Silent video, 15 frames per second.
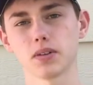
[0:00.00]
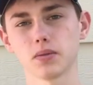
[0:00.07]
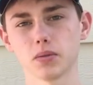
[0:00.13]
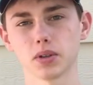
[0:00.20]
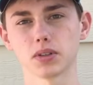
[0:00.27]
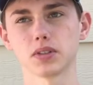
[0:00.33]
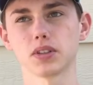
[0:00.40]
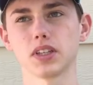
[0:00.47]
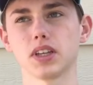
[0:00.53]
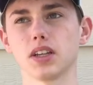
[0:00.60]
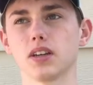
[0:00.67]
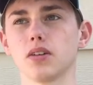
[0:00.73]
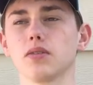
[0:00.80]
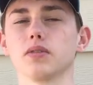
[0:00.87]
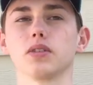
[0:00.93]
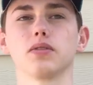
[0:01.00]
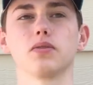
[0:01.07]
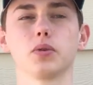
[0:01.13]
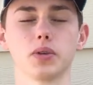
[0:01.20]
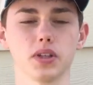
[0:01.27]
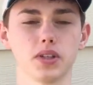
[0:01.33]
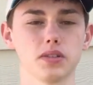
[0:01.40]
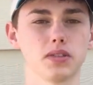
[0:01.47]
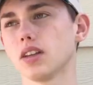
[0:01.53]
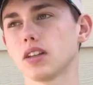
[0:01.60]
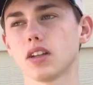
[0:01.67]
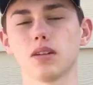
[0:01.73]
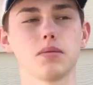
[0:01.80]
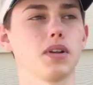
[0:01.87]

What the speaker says: worked on getting over the 4 years that I've